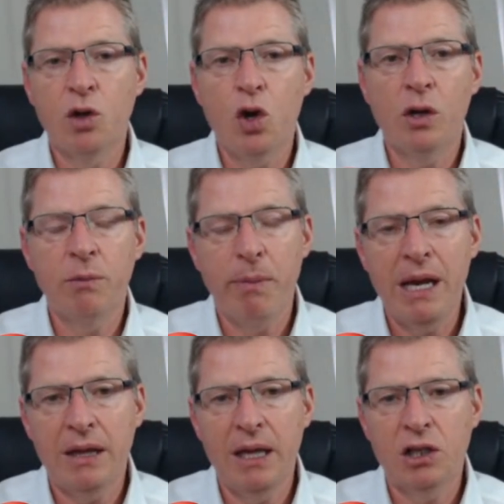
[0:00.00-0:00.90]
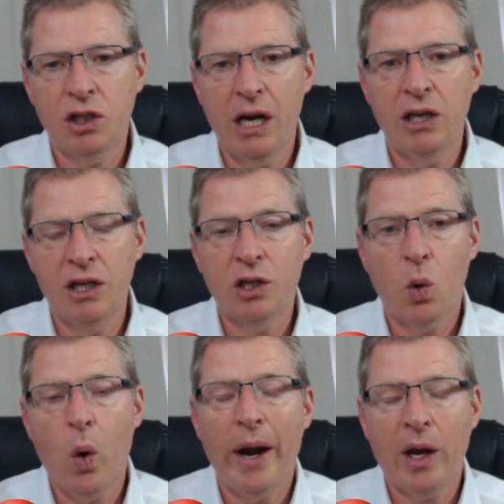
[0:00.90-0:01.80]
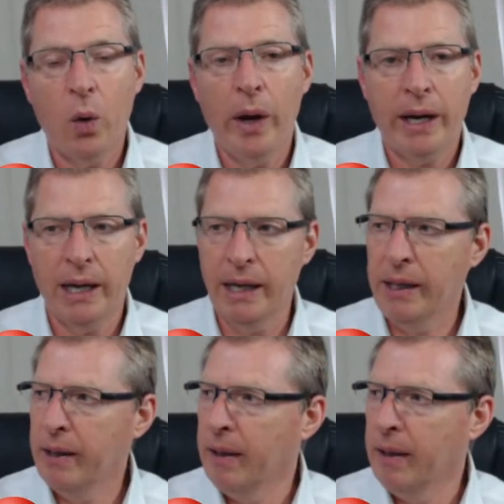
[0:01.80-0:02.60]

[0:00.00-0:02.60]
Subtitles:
You can make these changes quite quickly.